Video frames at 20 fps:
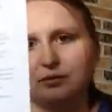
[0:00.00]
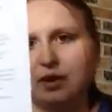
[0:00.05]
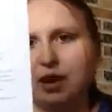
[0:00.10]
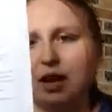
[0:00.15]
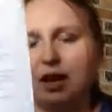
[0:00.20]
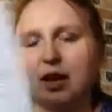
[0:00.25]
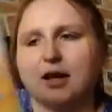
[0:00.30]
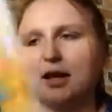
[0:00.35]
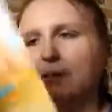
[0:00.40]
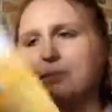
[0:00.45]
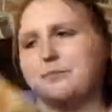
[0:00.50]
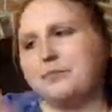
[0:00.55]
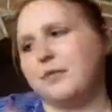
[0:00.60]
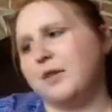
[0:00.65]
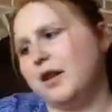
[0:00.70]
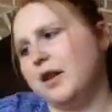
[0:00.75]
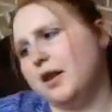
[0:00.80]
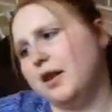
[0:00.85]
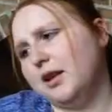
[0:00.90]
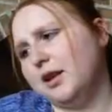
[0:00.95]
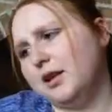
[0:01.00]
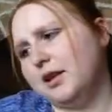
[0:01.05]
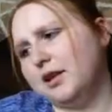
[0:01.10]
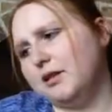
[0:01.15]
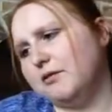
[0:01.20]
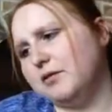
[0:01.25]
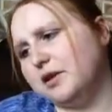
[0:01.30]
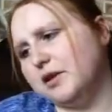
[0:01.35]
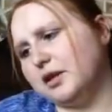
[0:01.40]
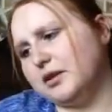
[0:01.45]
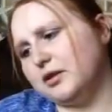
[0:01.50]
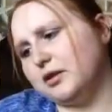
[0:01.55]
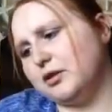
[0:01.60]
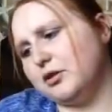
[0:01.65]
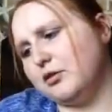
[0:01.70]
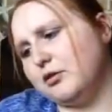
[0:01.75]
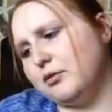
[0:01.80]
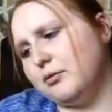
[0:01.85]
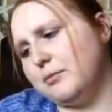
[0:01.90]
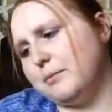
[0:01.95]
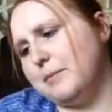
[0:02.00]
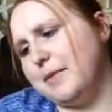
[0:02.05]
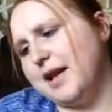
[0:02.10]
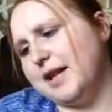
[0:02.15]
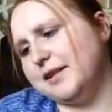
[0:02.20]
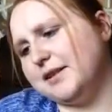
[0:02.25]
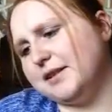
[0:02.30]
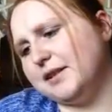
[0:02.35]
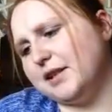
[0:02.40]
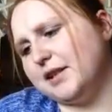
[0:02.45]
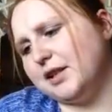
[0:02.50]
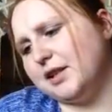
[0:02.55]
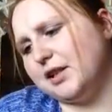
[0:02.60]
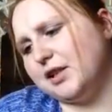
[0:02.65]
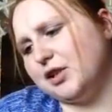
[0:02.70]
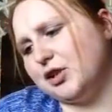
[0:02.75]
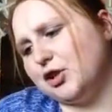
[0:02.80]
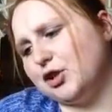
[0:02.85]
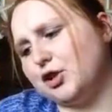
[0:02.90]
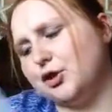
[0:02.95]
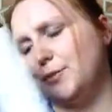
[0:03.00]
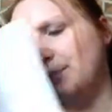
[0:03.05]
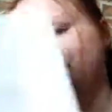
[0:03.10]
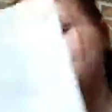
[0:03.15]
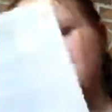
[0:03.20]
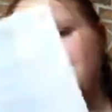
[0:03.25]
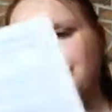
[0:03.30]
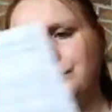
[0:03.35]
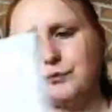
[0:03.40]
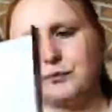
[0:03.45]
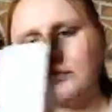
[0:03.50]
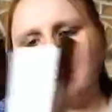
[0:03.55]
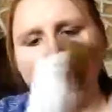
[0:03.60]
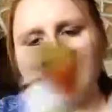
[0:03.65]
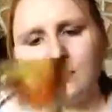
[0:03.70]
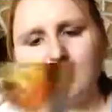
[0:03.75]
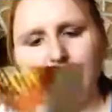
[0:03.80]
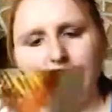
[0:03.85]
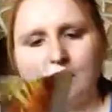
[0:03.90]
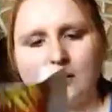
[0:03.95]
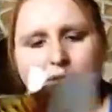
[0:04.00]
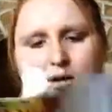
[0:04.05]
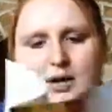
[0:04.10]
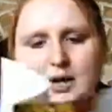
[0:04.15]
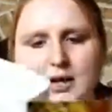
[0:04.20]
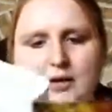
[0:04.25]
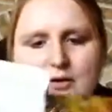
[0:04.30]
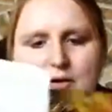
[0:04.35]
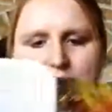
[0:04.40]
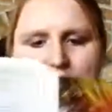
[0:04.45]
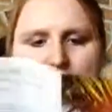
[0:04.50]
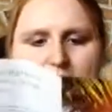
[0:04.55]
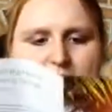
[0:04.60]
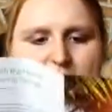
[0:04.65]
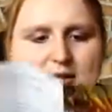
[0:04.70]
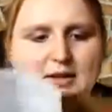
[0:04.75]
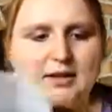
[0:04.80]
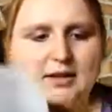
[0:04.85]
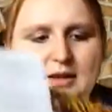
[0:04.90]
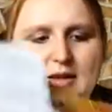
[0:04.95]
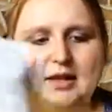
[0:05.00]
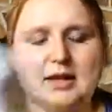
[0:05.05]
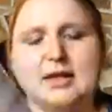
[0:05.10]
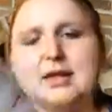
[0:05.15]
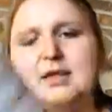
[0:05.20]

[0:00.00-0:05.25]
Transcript: um, gives a little message. On the